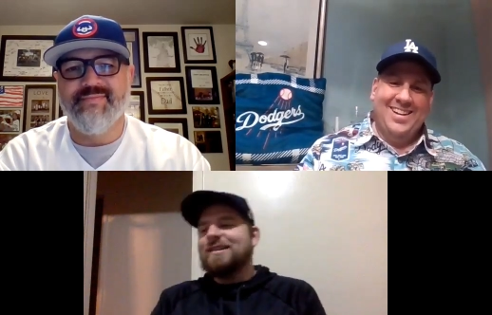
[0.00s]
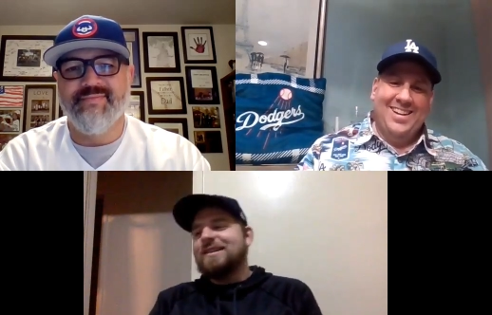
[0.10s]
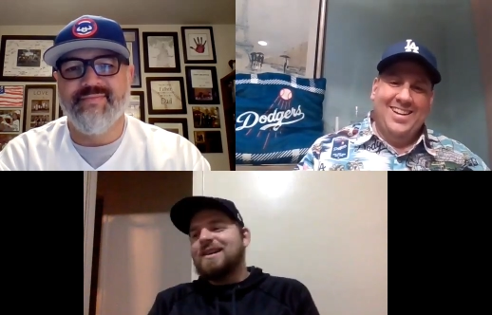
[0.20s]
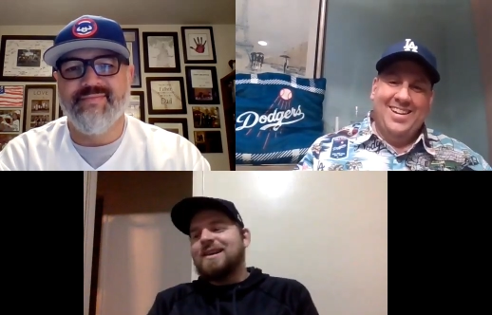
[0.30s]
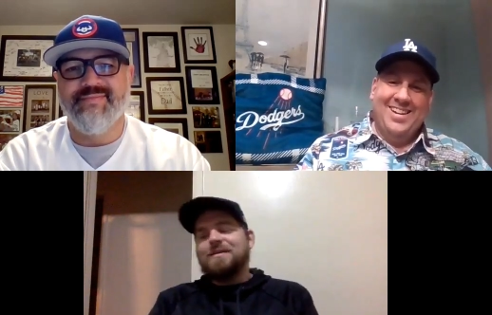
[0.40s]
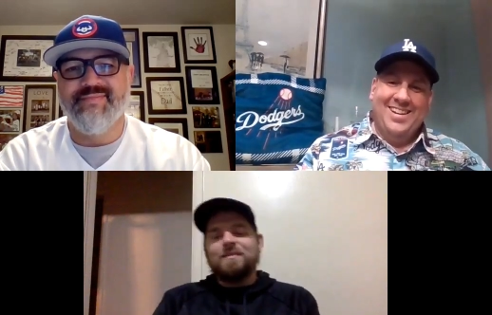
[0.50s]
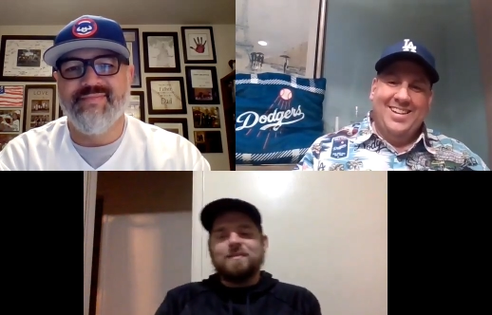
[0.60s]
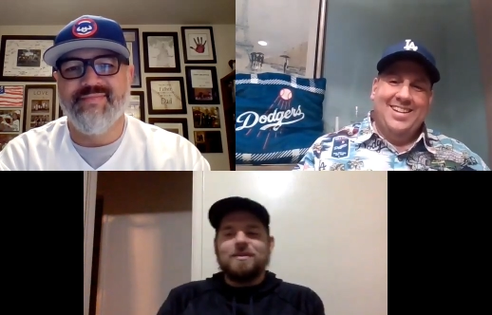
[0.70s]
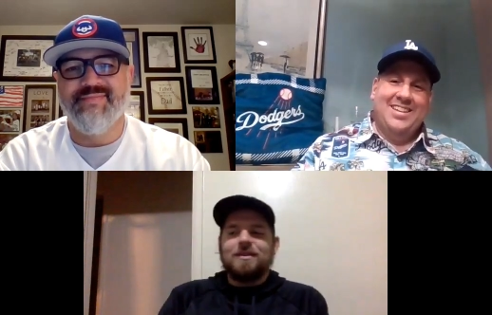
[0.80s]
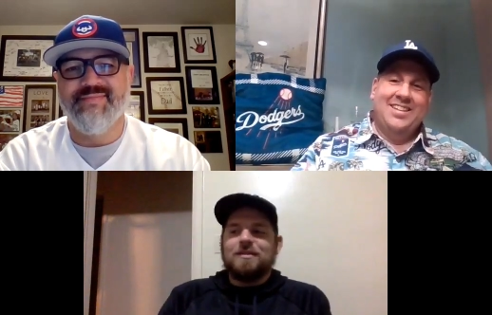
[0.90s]
Speaker 1: Um,
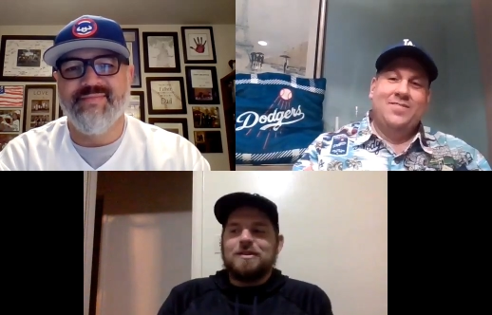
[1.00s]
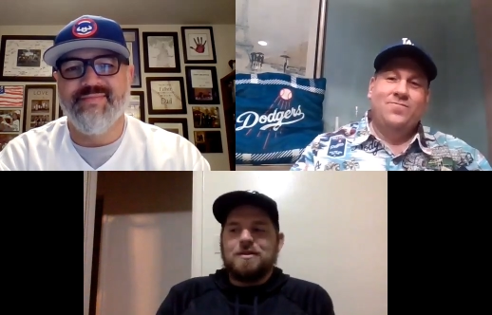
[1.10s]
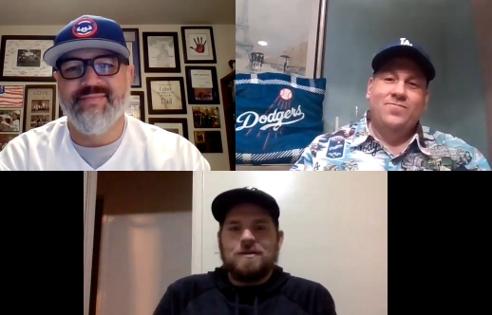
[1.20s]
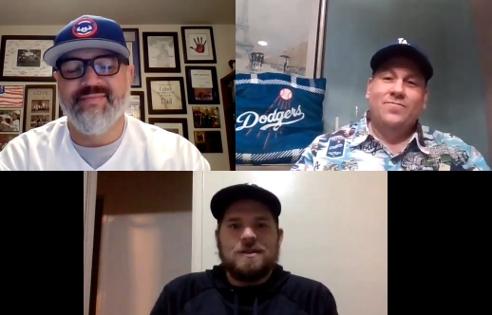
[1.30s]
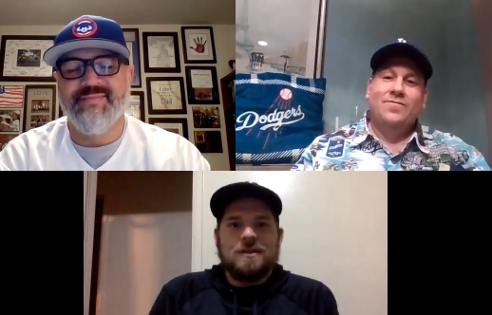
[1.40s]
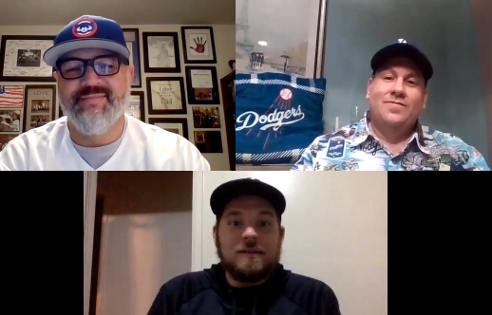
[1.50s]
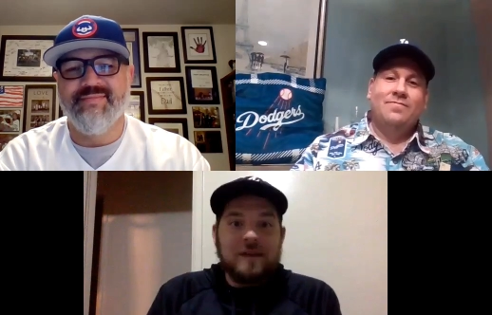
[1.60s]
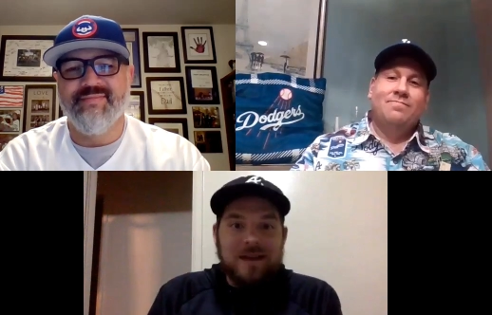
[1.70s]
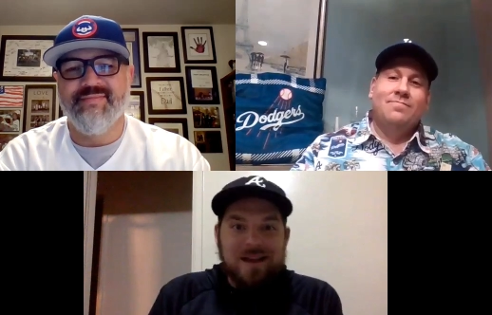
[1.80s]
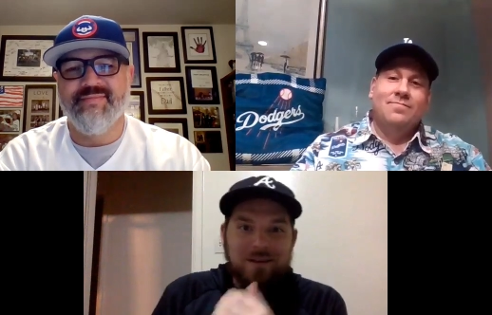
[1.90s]
so
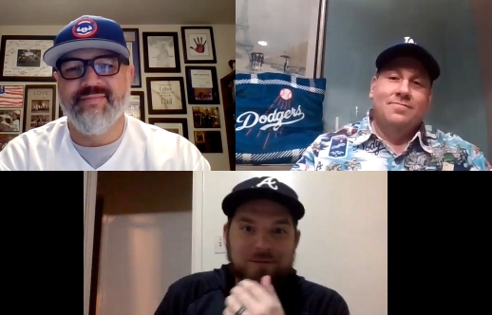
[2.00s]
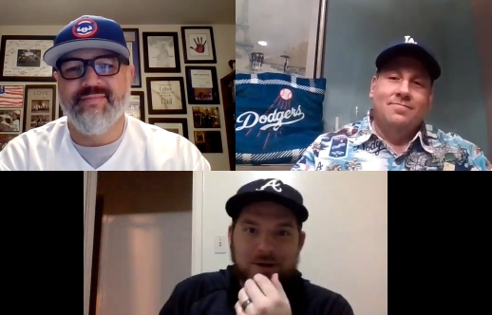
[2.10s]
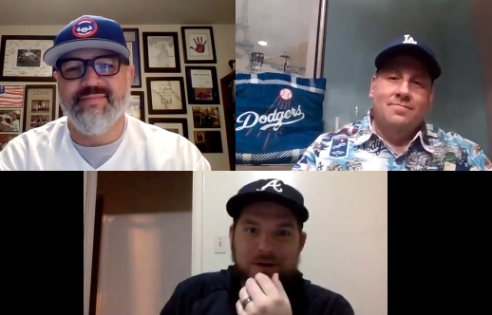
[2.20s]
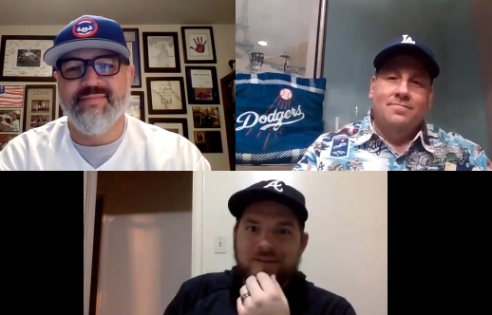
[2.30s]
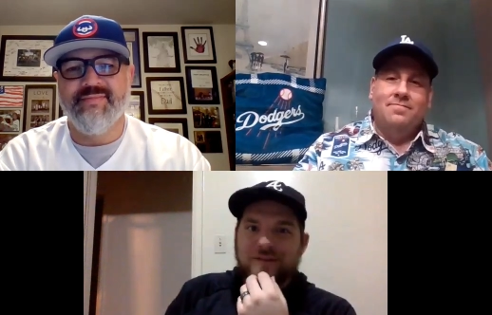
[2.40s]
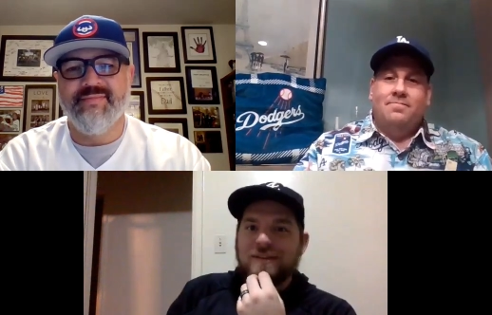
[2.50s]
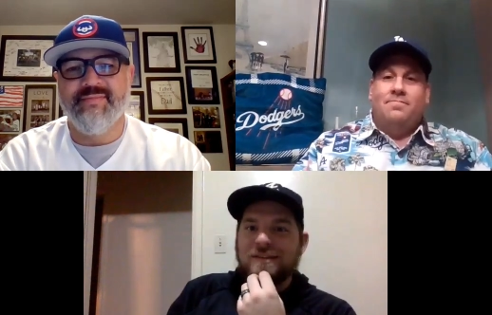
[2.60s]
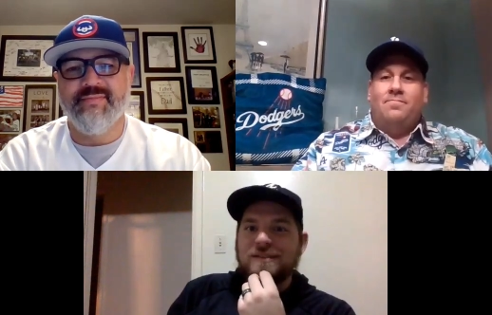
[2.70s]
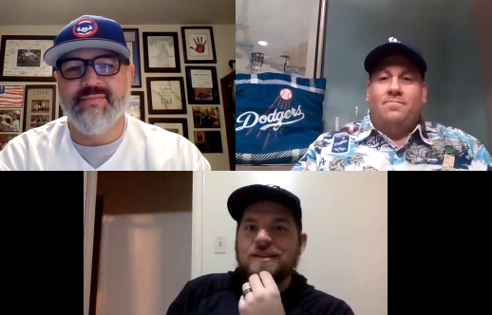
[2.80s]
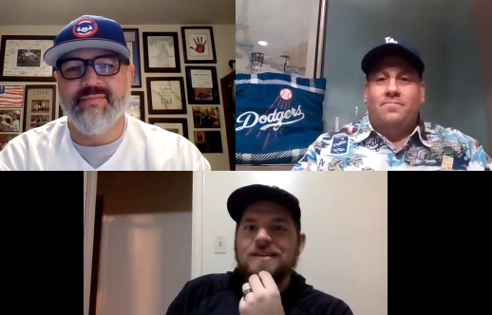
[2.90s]
as far as
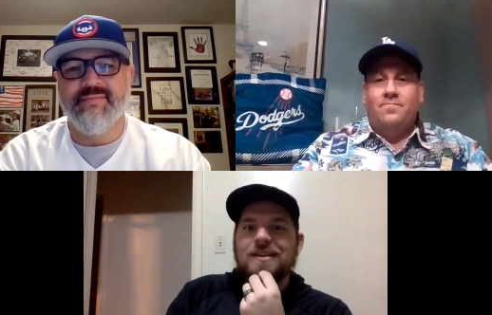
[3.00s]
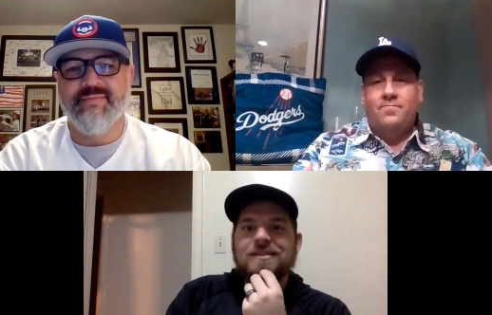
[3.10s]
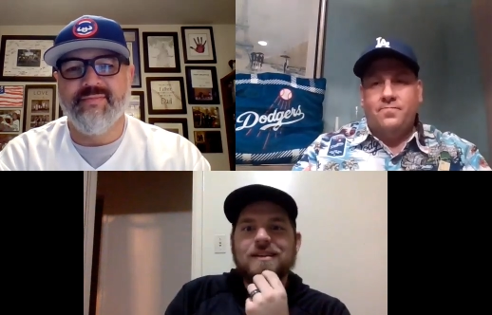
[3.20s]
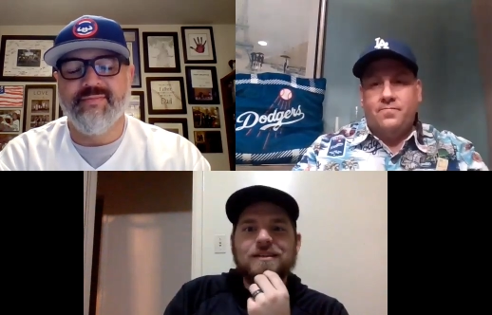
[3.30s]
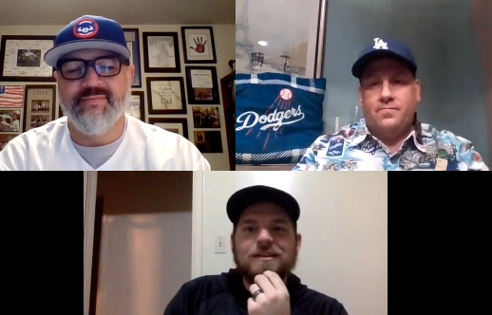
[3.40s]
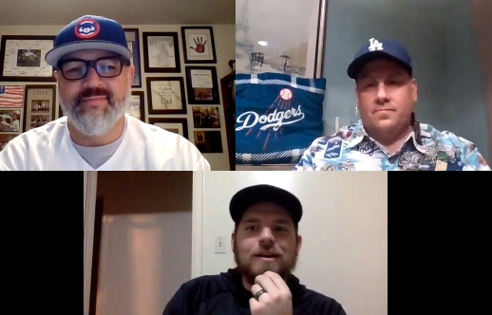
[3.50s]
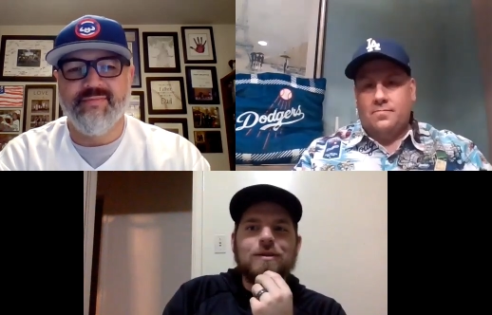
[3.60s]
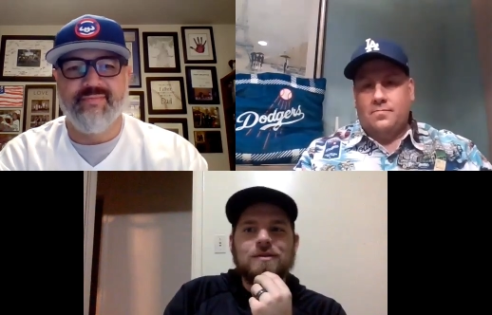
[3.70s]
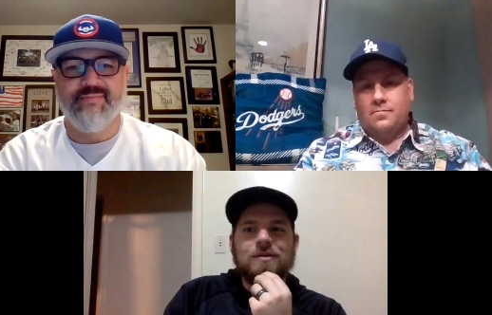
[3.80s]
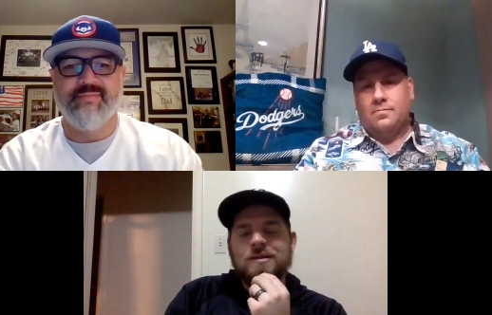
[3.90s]
statistics
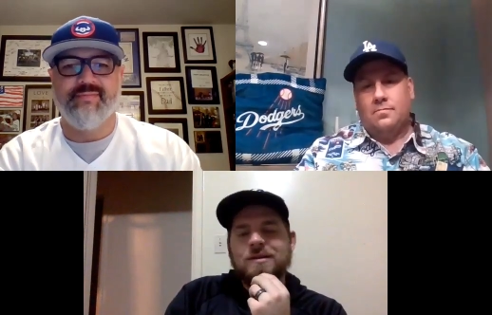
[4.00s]
go,